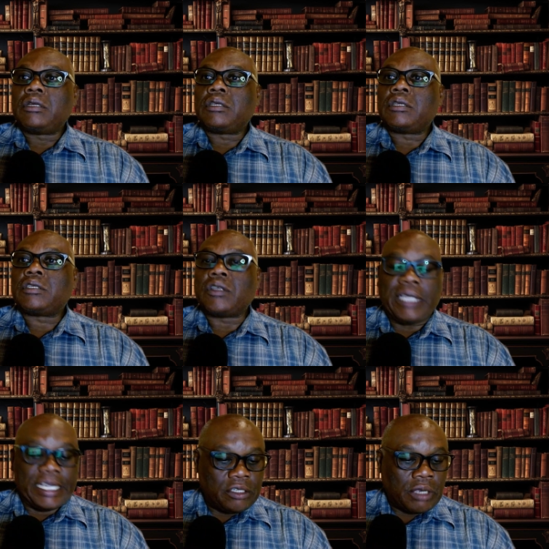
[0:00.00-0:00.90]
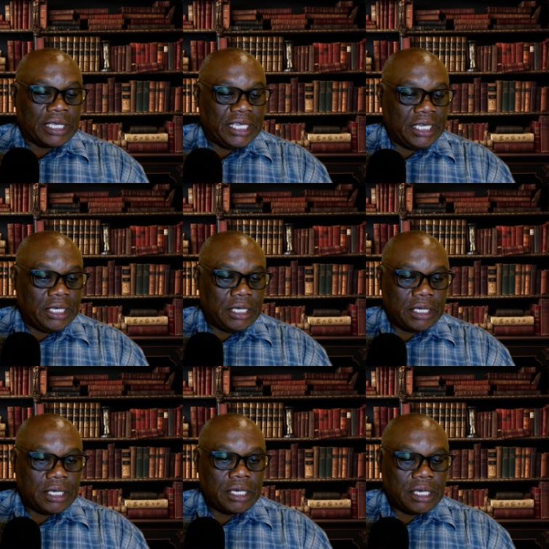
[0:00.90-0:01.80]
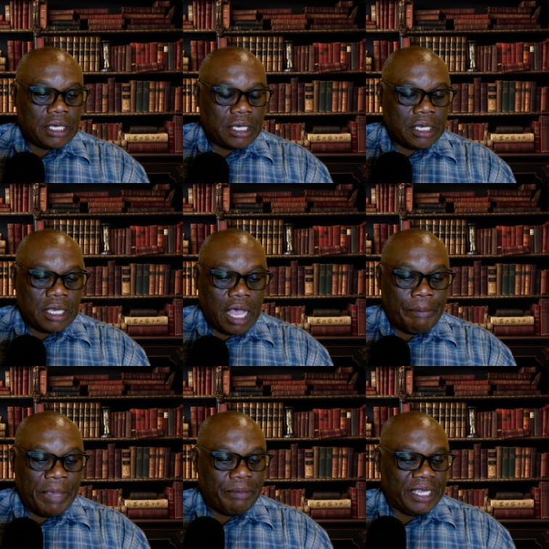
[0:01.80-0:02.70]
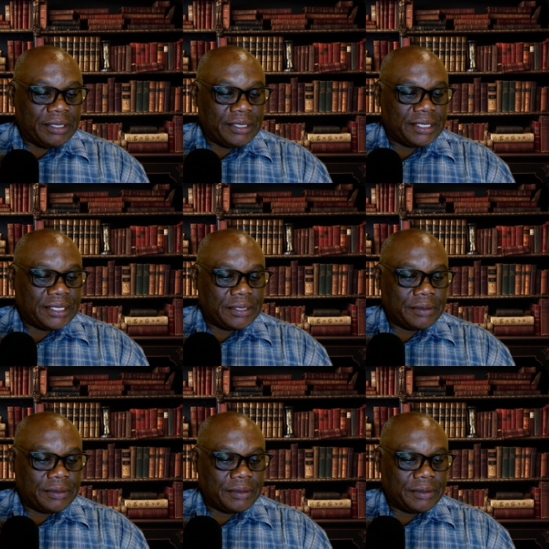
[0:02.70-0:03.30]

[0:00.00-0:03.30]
So let's look at the amendments.